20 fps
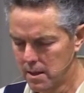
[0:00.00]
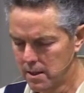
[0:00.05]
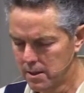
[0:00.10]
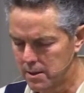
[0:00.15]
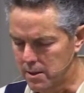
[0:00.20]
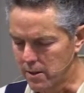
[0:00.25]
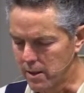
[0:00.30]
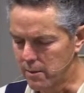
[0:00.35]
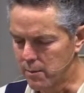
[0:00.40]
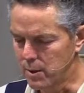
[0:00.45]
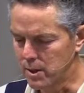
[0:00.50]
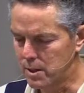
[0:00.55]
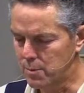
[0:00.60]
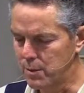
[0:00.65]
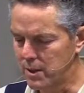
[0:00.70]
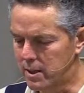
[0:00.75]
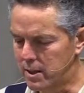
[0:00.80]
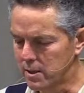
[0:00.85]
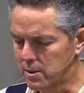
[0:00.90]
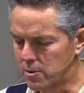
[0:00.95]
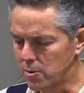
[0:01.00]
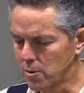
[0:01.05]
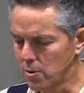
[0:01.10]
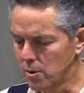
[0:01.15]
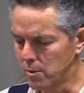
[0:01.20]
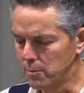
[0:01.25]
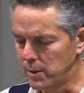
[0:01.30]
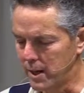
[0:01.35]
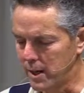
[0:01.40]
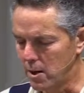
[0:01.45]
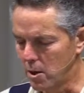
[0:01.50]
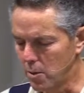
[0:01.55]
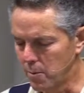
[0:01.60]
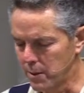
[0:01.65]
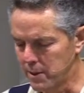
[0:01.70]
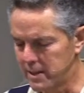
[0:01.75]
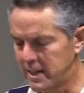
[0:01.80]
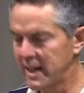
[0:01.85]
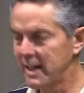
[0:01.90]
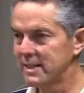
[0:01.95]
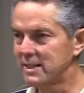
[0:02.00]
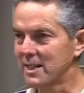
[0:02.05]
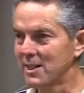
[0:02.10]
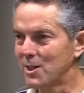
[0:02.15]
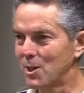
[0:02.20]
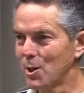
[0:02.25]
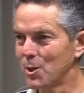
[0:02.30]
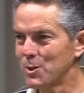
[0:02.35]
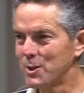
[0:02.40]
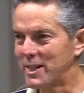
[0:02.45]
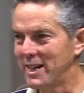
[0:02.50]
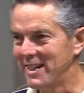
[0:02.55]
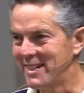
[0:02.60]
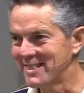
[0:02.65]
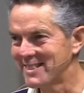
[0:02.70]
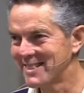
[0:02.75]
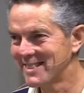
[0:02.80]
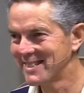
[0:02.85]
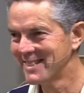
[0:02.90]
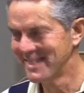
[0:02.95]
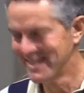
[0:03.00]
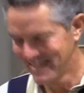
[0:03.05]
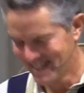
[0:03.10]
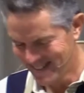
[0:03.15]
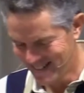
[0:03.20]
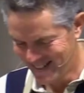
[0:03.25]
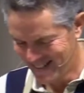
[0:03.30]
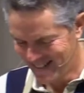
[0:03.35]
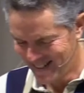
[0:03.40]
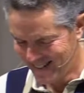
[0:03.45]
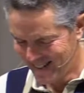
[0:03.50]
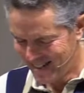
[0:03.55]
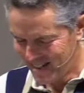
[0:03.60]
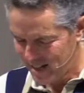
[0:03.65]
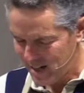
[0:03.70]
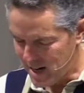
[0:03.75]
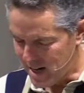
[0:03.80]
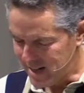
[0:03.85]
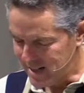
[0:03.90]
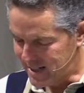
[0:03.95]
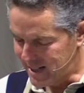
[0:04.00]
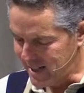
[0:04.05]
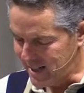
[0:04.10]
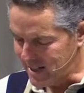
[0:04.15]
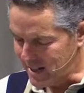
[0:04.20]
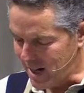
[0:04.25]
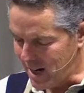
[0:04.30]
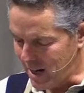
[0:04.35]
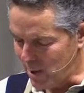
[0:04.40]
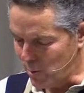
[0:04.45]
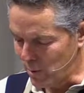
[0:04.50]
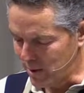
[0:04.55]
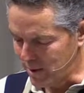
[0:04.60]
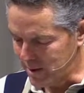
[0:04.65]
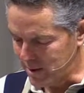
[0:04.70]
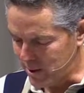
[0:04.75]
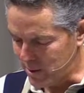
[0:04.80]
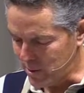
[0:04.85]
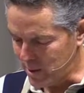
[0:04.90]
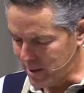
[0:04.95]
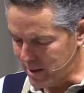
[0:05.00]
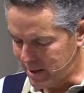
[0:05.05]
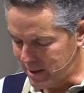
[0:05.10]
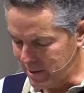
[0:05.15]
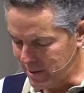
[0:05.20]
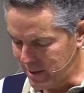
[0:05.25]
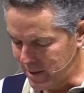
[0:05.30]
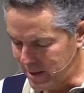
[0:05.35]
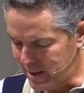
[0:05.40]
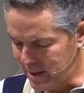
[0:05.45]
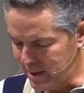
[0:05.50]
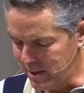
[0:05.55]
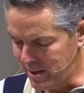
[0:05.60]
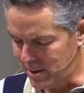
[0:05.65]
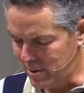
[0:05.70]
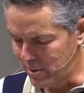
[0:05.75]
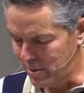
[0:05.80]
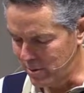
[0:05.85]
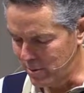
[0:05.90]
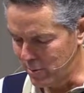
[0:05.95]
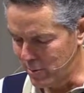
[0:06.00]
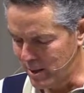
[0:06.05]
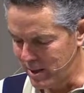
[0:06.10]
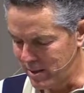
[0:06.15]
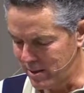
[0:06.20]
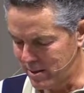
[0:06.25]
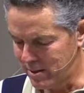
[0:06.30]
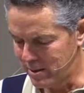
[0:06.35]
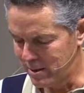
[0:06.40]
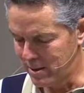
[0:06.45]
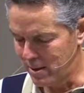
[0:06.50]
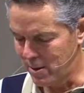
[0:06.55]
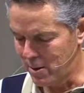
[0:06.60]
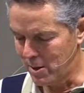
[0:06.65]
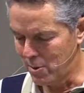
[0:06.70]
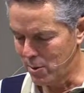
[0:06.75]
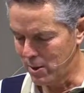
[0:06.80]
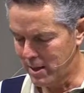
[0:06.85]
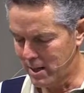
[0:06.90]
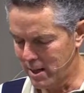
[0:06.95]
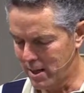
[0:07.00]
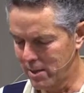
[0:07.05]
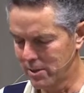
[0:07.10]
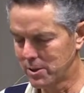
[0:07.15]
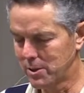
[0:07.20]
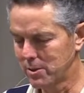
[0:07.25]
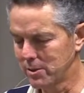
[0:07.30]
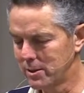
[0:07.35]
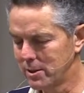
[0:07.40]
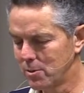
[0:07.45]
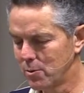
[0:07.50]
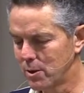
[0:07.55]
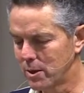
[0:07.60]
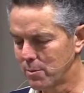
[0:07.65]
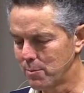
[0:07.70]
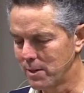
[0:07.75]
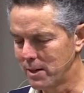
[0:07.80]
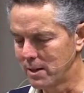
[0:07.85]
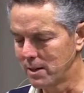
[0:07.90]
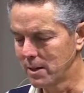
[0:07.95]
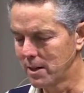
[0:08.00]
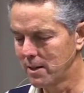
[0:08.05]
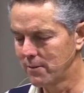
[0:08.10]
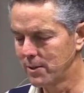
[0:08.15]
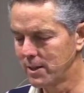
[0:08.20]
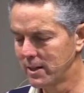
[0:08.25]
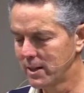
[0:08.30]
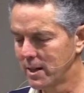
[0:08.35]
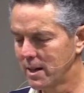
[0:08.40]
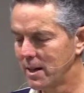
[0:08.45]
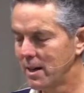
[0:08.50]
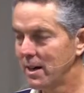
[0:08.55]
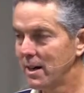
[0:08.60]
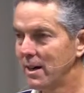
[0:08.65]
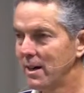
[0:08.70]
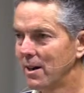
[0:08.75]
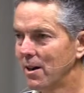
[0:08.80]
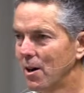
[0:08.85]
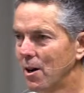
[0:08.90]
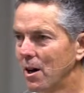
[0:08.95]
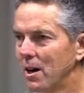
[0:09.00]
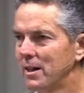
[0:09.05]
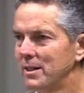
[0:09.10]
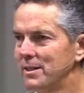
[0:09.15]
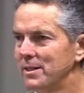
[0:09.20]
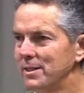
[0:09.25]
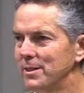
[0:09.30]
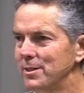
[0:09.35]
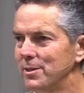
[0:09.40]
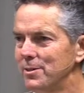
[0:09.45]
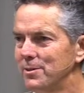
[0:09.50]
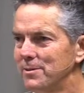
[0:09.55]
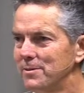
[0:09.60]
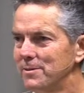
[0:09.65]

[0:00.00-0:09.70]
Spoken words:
So they must be controlled by open gates and closed gates. God says, I will instruct you and teach you in the way you should go. I will counsel you with my loving eye on you.